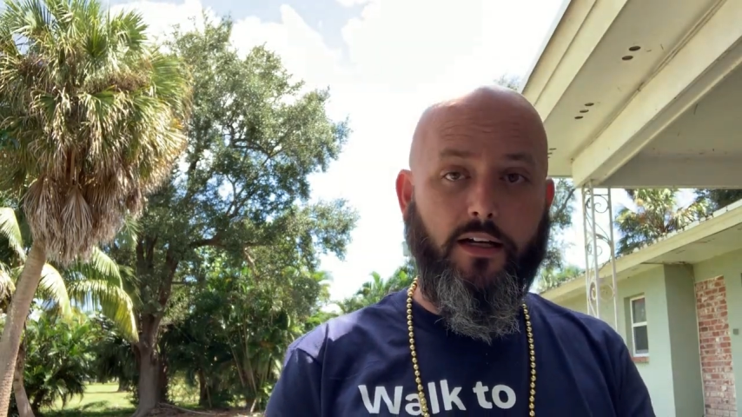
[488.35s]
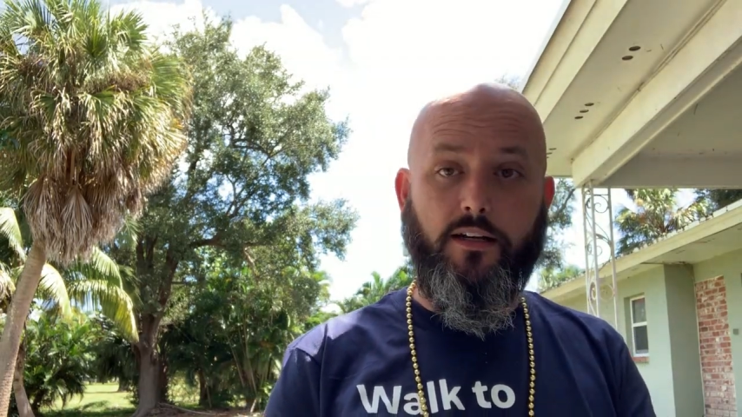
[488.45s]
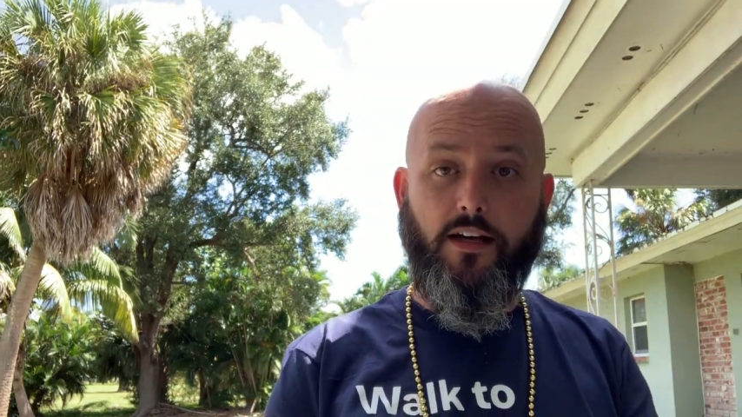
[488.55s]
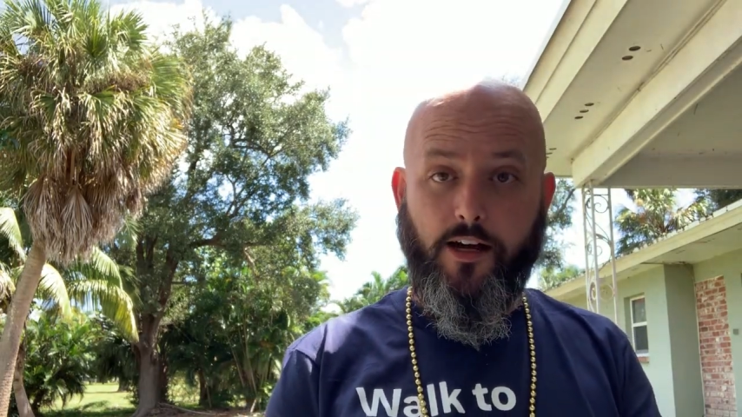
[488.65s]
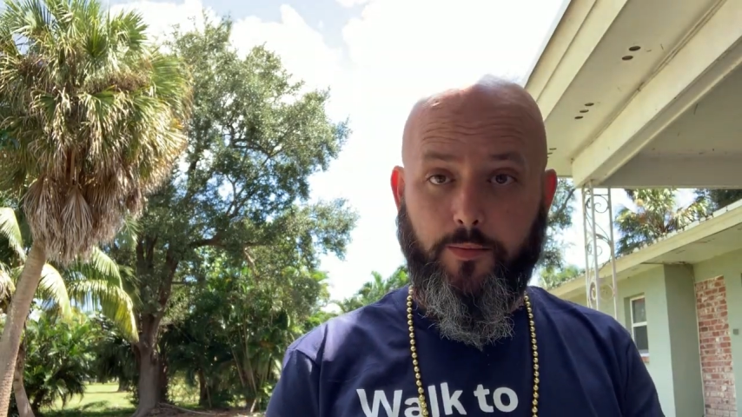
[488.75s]

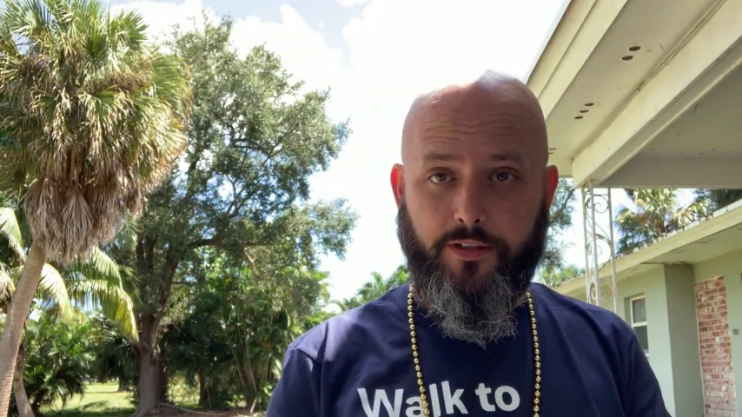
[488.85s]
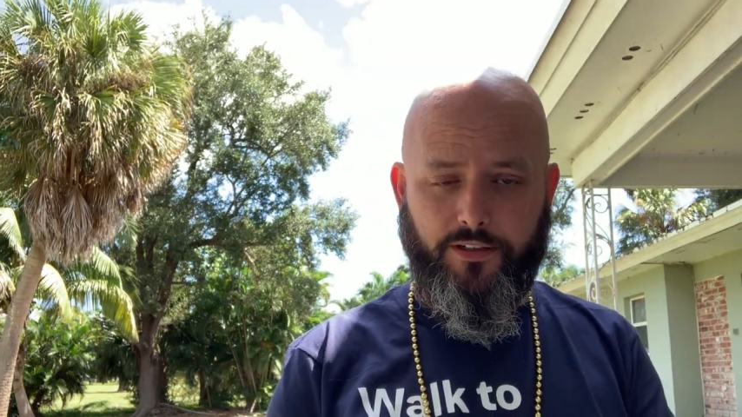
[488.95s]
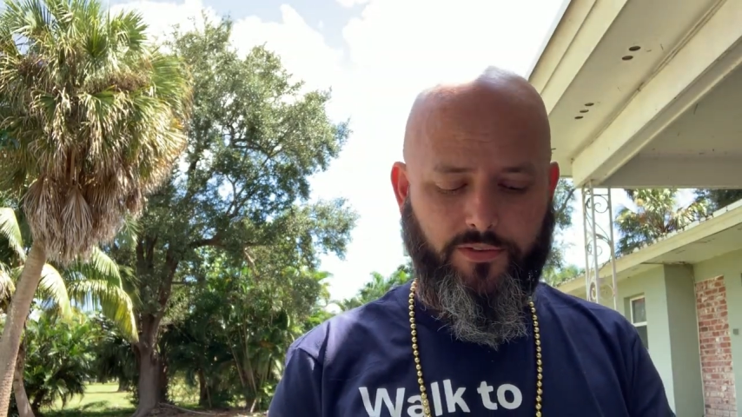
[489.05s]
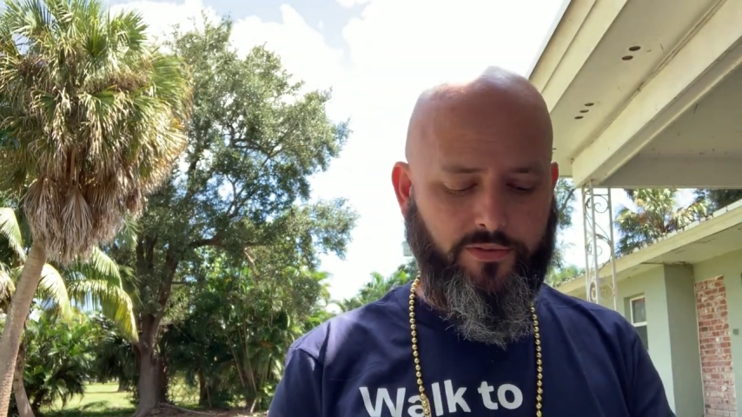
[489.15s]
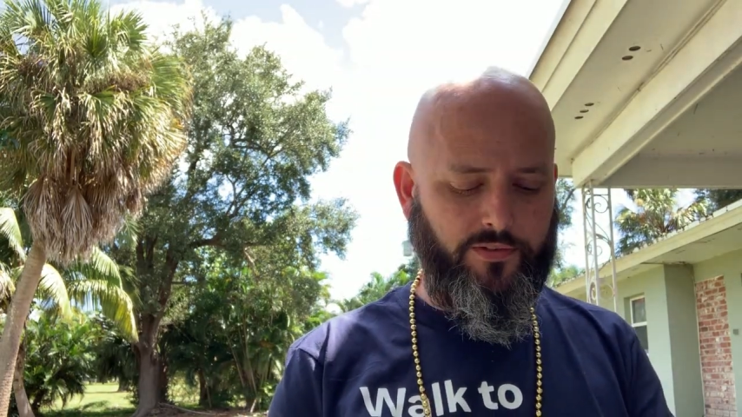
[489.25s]

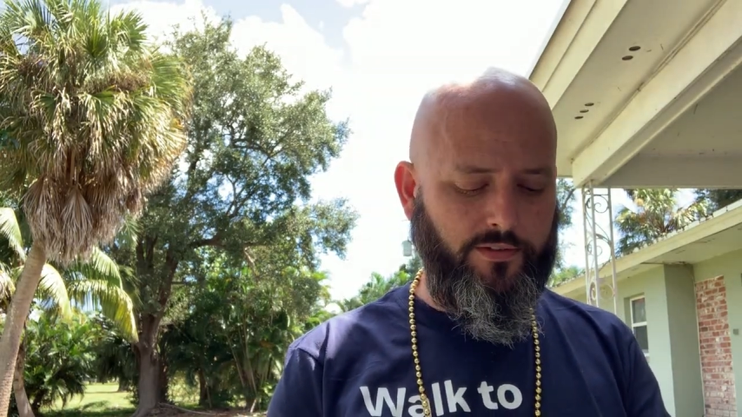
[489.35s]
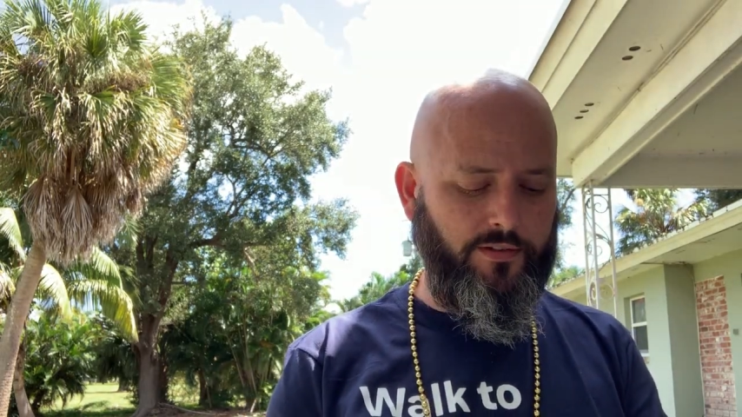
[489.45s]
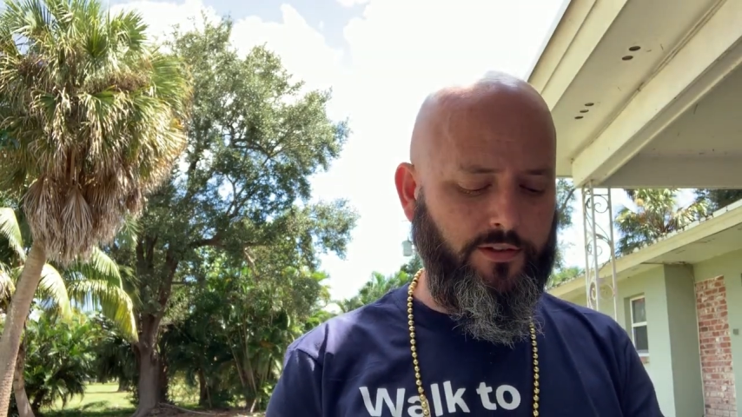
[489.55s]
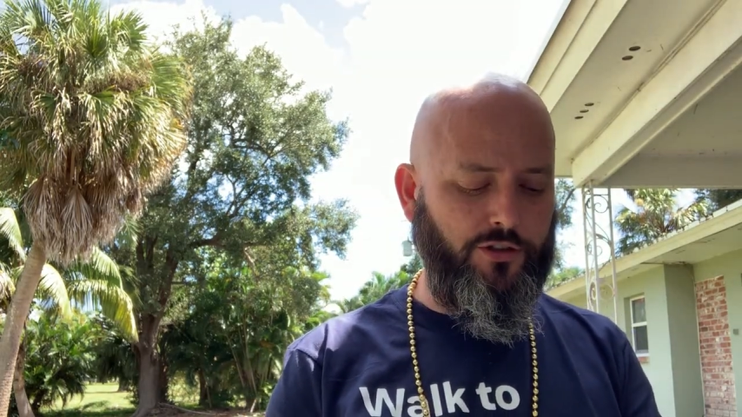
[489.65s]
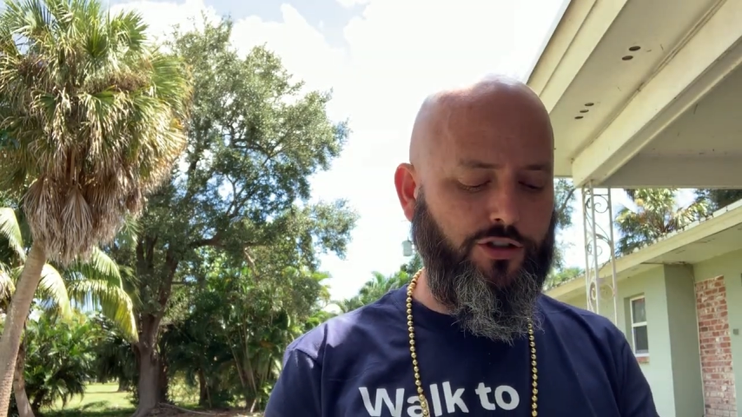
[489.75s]
Anonymous,
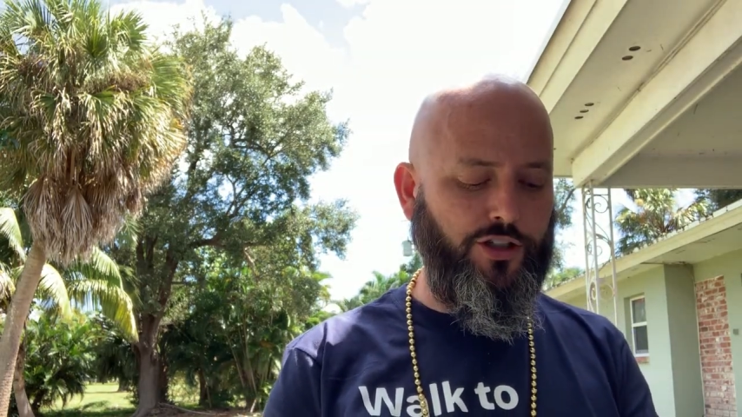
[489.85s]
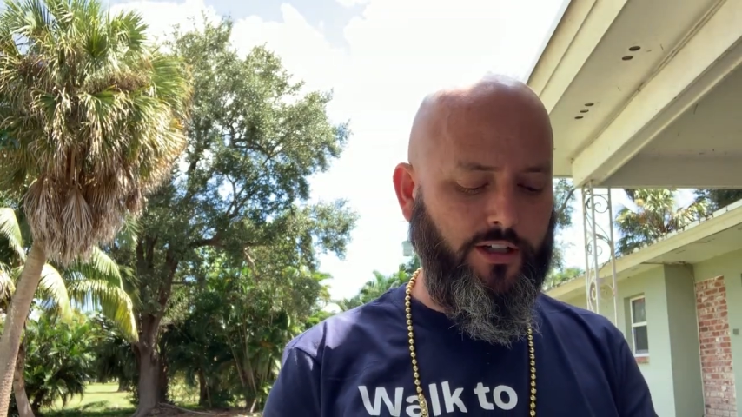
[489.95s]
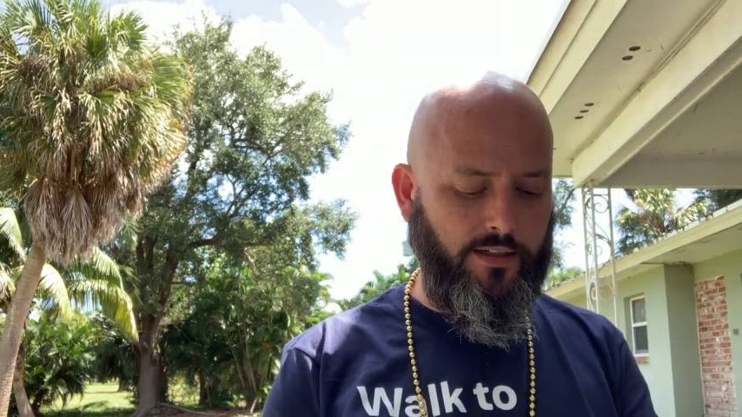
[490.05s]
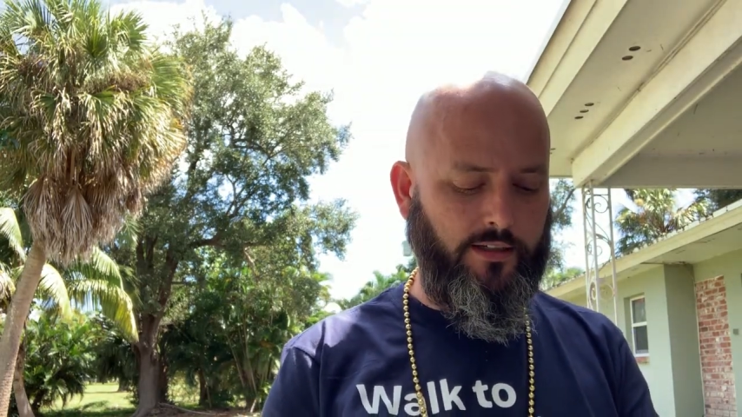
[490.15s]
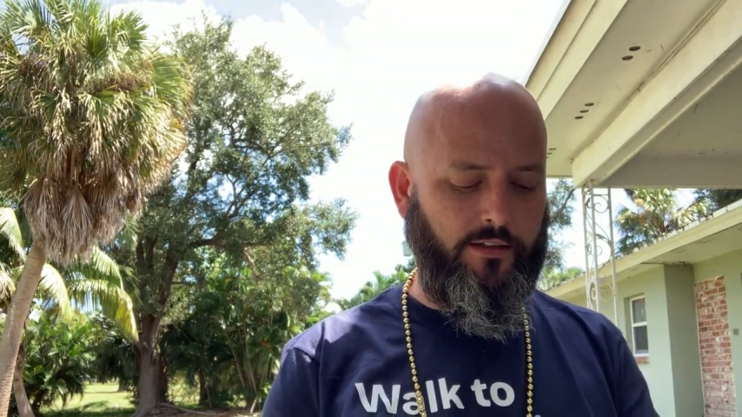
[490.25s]

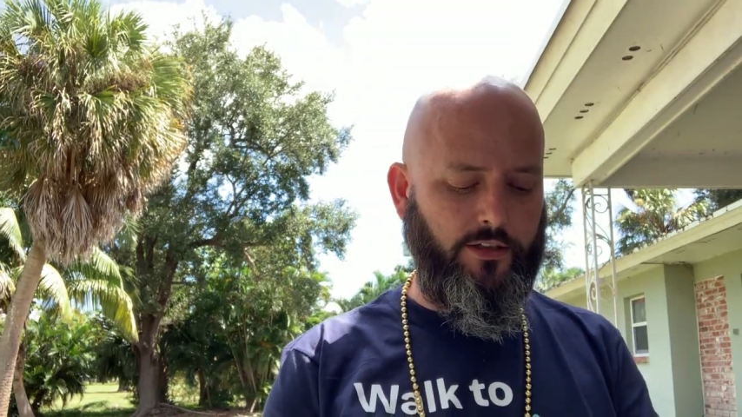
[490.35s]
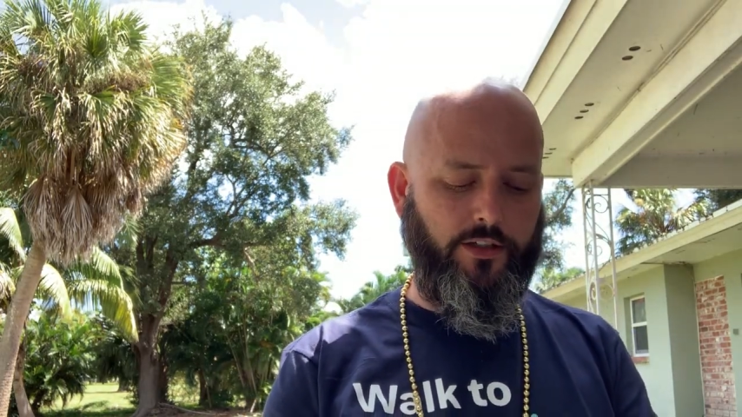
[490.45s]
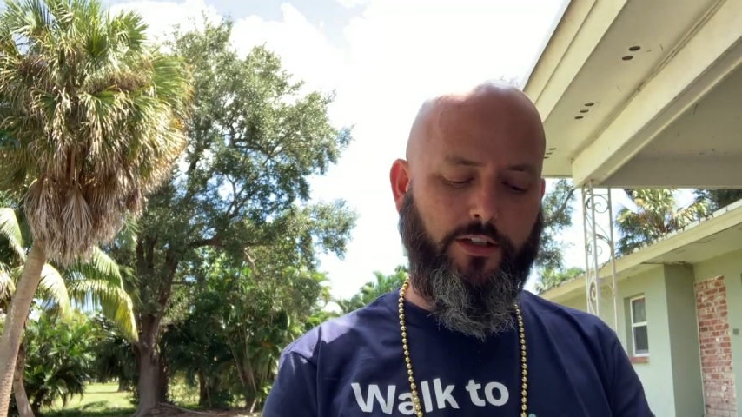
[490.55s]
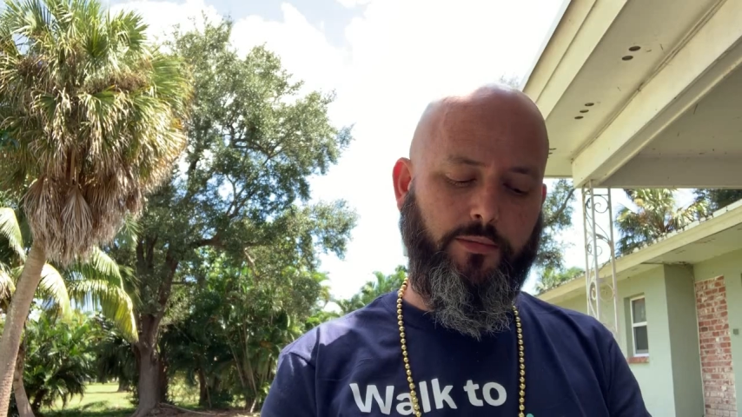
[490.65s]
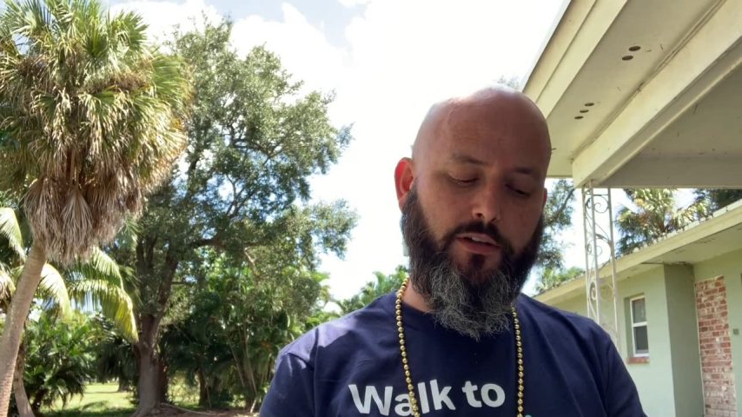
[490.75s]
Gene,
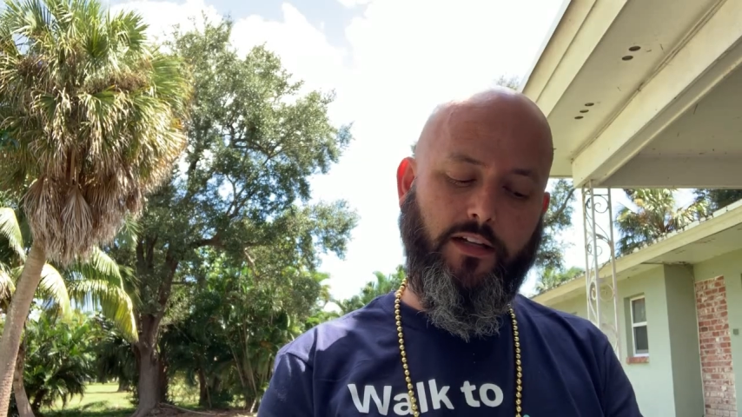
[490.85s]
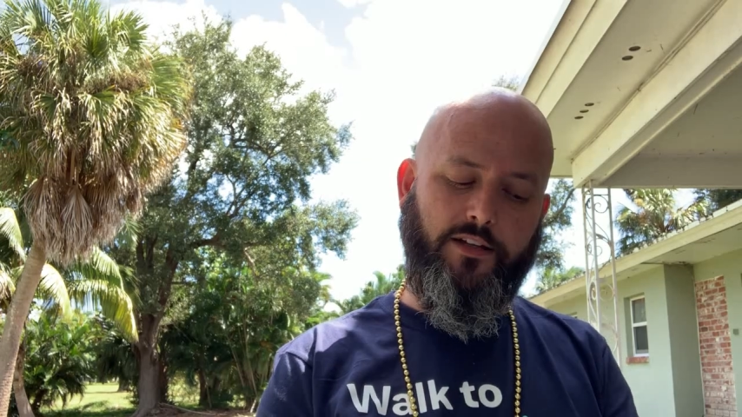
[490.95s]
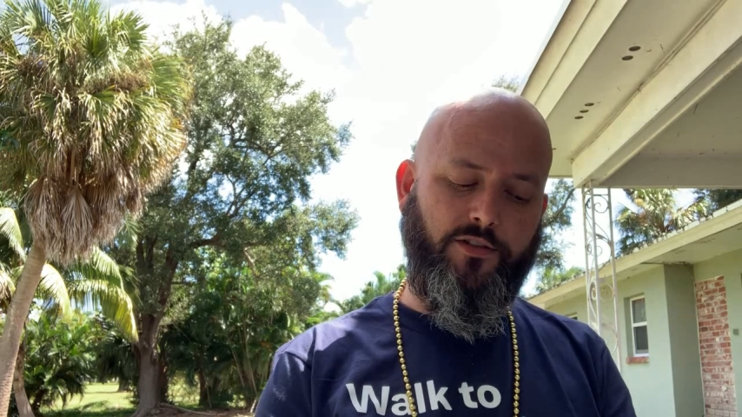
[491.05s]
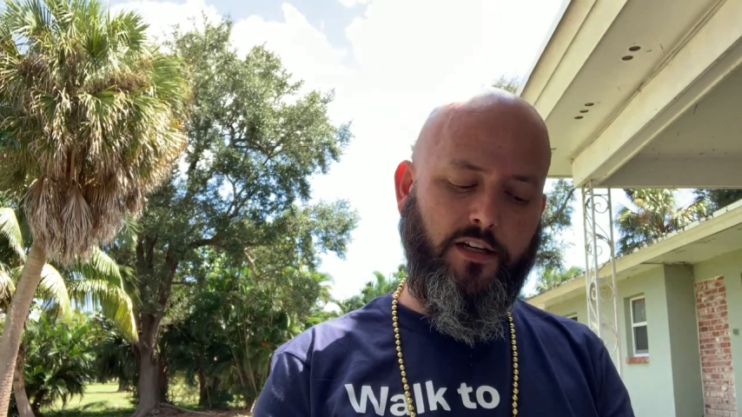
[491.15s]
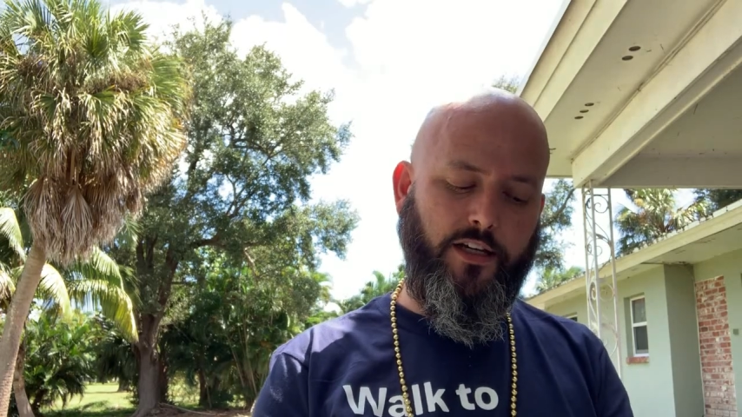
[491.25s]
didn't give me your
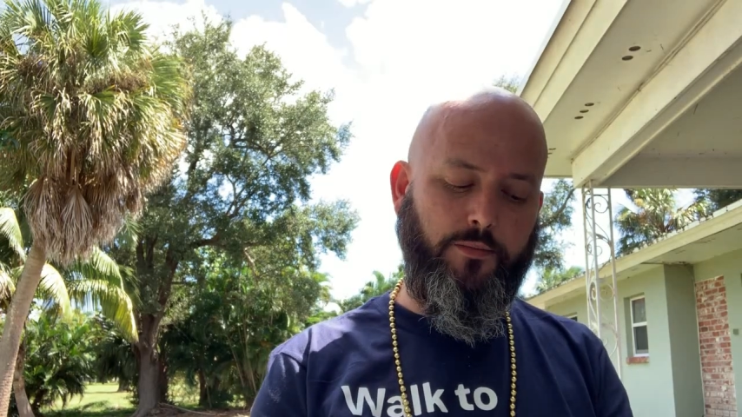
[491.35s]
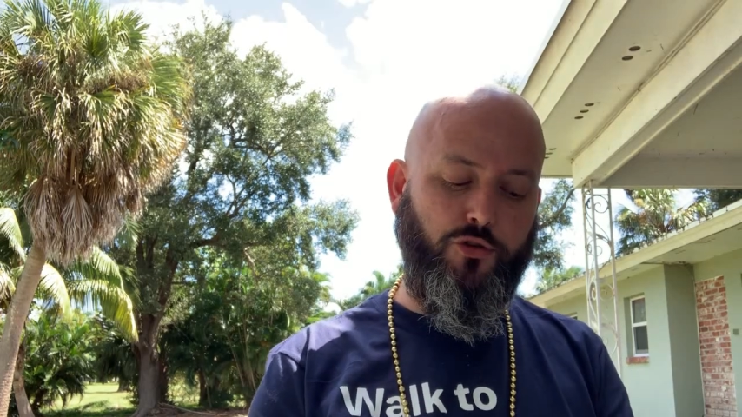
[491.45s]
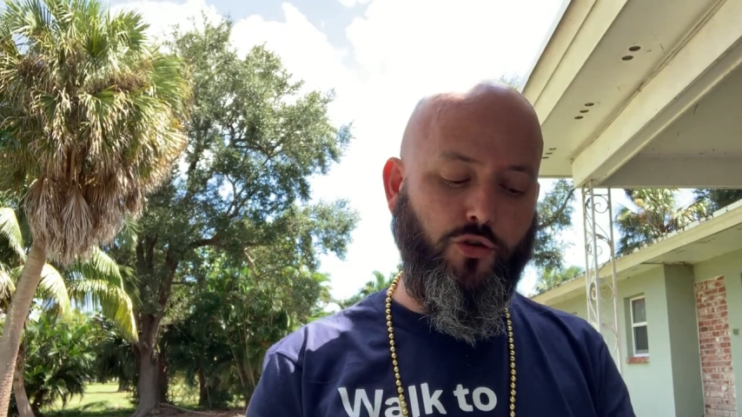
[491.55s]
last name.